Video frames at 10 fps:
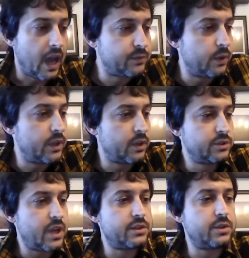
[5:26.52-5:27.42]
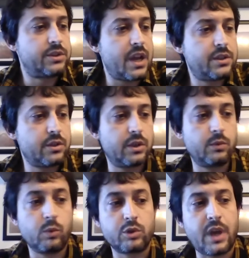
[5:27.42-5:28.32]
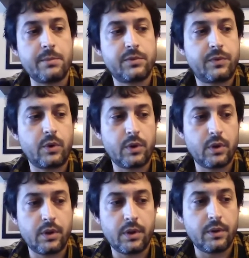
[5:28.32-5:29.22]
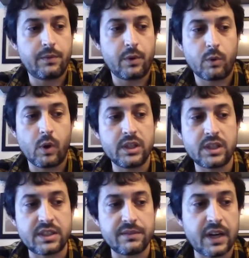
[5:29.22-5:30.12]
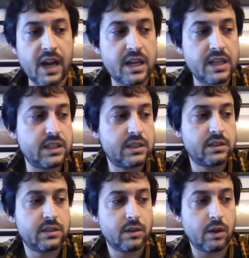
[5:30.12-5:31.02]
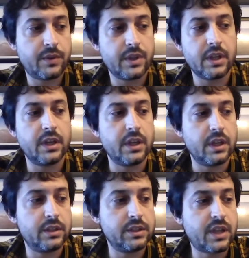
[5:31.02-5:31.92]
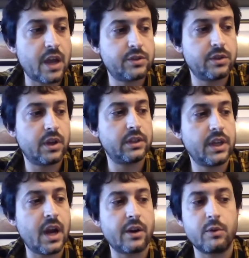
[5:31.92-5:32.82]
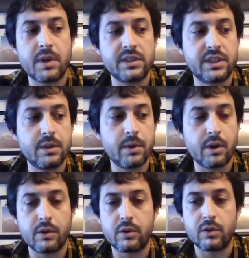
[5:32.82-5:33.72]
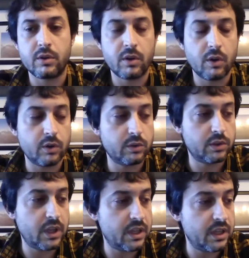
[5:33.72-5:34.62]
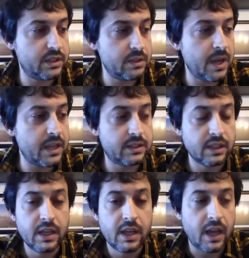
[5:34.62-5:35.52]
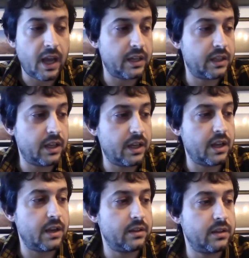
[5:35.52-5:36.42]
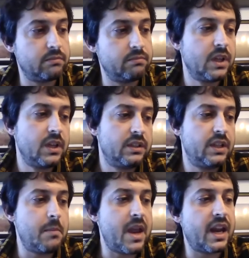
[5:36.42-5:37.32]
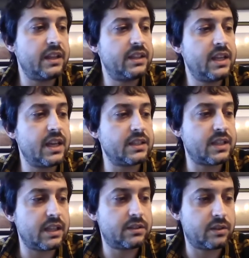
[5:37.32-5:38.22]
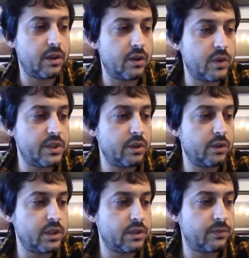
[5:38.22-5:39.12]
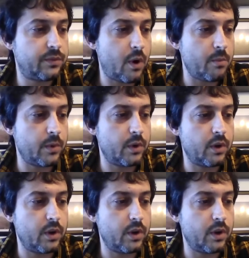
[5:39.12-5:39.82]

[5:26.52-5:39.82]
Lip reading: After the consensus session, it was time for the qualitative analysis of the discussion and the arguments given on the debate. And the main ideas that resulted from